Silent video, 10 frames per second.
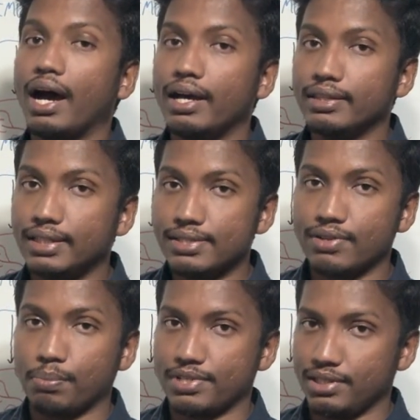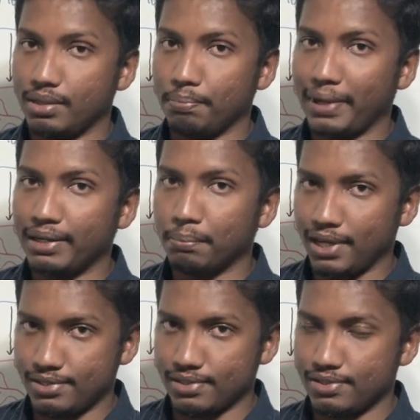These represent the main
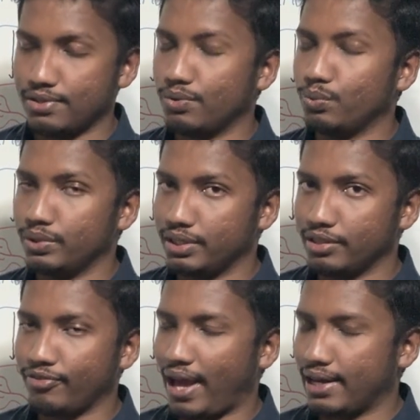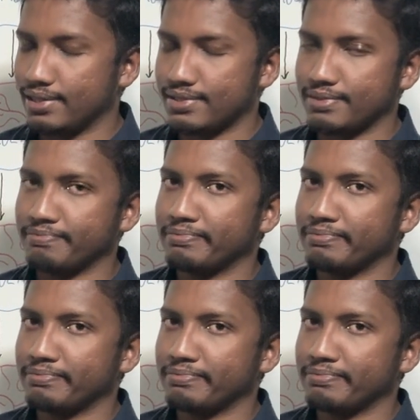muscles within the phallus.